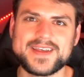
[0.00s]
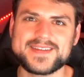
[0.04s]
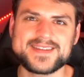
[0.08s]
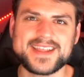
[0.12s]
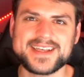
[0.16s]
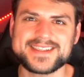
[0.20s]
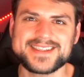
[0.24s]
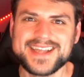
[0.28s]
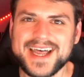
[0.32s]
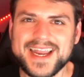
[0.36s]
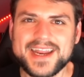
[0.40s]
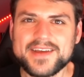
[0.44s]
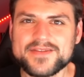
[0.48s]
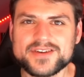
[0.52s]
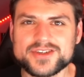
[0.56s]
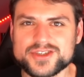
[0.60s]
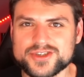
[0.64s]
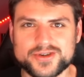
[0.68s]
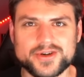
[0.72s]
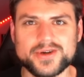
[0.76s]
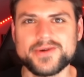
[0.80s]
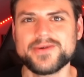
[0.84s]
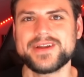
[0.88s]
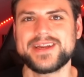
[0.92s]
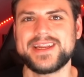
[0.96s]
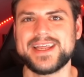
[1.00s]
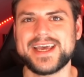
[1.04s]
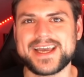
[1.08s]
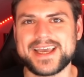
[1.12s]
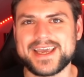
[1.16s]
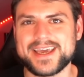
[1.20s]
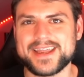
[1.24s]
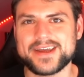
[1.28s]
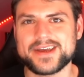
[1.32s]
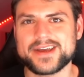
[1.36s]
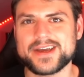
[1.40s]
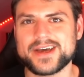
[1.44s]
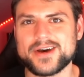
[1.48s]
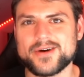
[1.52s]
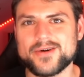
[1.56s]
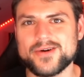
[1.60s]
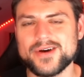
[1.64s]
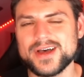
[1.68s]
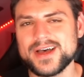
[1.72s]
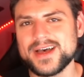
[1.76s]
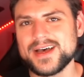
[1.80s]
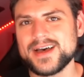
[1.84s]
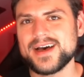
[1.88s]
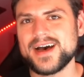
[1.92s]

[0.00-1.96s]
That's not even true a decade ago.